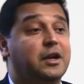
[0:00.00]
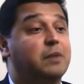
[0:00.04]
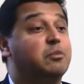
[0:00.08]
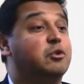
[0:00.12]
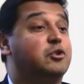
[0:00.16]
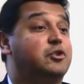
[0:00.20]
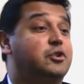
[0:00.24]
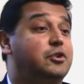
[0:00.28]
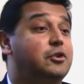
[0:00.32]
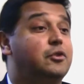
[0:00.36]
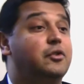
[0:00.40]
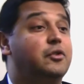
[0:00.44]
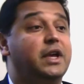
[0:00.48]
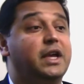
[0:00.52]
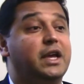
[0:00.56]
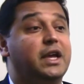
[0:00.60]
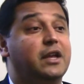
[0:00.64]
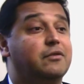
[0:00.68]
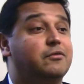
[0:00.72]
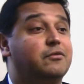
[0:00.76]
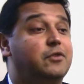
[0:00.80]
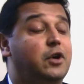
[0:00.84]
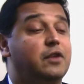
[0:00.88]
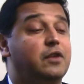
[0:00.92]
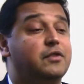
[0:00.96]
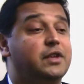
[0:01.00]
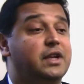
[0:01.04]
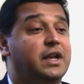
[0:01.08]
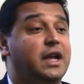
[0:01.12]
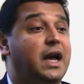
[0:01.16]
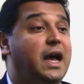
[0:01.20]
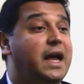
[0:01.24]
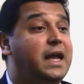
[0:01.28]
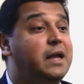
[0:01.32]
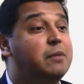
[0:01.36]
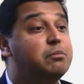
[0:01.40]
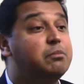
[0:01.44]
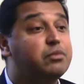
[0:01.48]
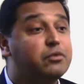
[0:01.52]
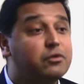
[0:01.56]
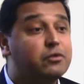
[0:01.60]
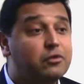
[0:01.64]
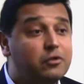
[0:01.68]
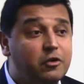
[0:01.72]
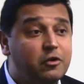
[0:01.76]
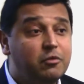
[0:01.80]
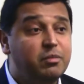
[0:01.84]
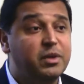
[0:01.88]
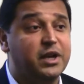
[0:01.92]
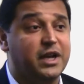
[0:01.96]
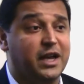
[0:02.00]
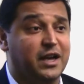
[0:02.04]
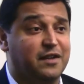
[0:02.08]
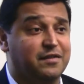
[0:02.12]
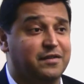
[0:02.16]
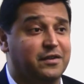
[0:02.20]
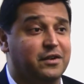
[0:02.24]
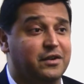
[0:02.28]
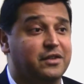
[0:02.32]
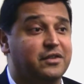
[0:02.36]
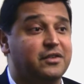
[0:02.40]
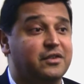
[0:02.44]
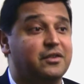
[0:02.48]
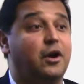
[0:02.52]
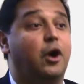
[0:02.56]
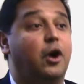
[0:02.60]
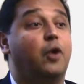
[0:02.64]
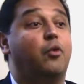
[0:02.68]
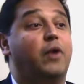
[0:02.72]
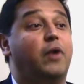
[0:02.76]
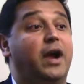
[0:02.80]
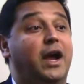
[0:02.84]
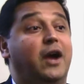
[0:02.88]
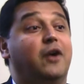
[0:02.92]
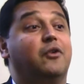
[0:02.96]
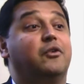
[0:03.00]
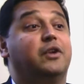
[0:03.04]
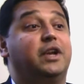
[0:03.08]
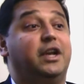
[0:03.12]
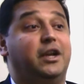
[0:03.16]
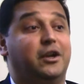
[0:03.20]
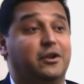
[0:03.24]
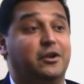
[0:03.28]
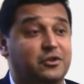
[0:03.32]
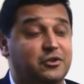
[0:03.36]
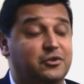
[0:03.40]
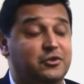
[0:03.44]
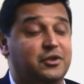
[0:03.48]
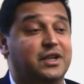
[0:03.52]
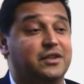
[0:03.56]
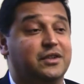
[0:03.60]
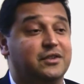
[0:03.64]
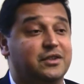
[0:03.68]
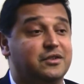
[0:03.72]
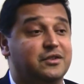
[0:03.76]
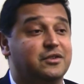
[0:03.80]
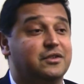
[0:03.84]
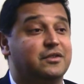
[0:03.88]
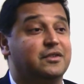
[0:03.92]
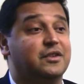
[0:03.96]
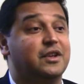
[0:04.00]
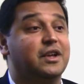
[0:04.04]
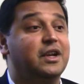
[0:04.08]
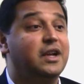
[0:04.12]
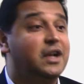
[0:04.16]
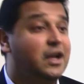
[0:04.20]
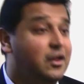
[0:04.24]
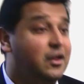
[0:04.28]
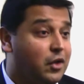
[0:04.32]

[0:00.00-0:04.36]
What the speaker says: Number two, they get involved in improvement efforts around care transitions.